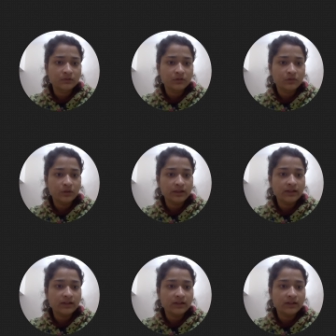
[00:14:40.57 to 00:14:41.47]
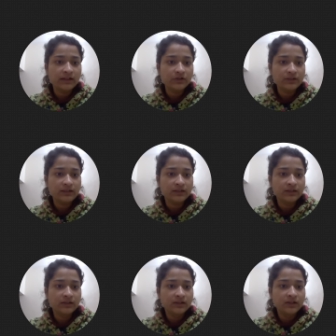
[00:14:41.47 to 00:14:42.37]
Okay. Now see.
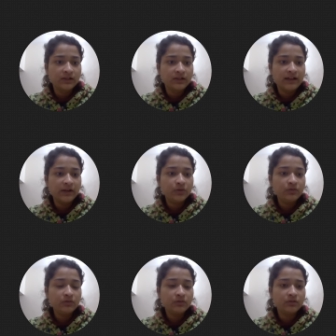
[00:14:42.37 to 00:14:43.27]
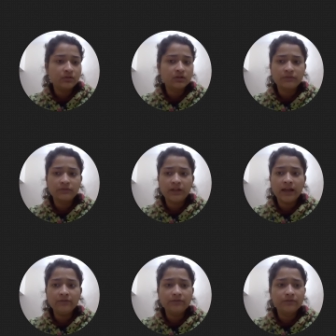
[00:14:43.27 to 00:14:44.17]
Now we
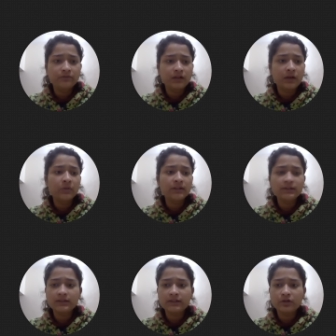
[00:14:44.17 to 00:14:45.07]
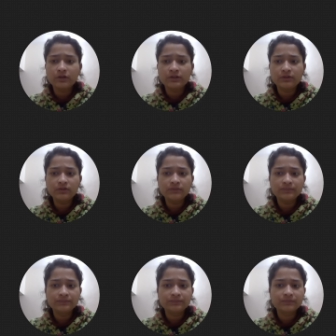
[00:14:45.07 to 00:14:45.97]
have count is still not 0.
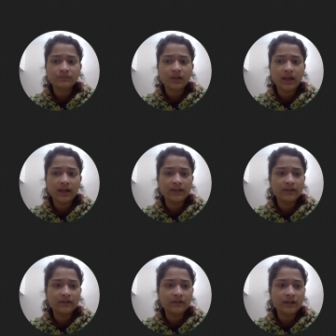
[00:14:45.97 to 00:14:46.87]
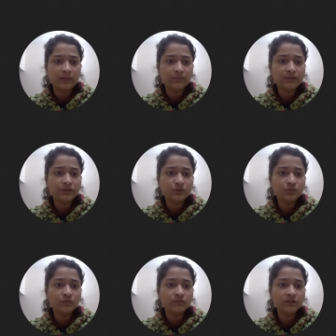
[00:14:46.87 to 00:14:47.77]
And num is 2,
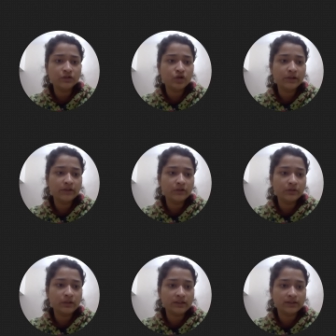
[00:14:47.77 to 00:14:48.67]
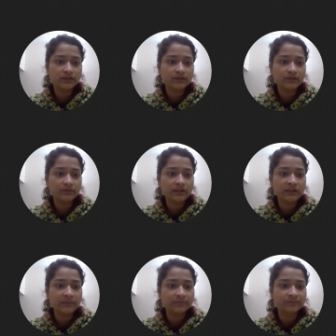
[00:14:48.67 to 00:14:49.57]
which is not equal to res 3.
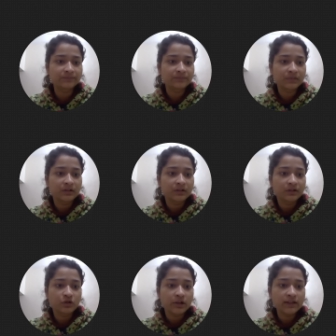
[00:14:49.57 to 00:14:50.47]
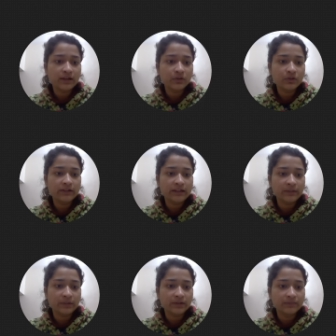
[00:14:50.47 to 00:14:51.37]
So again count will
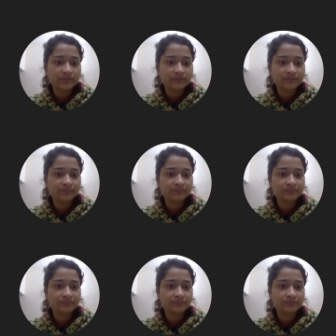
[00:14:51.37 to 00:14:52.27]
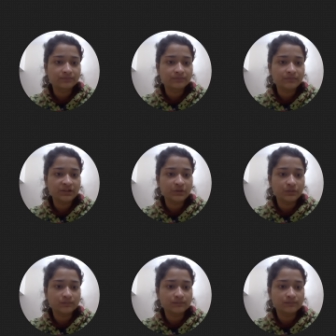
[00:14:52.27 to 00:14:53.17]
decrement. 0.
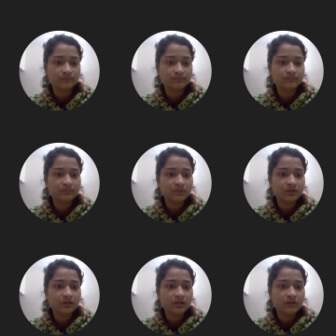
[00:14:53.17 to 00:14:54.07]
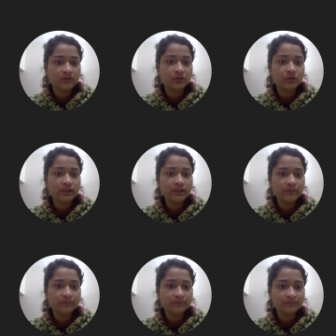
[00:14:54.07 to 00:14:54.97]
We go ahead.
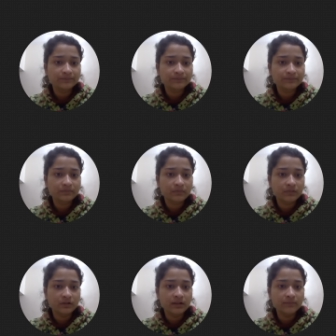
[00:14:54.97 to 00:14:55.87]
Num.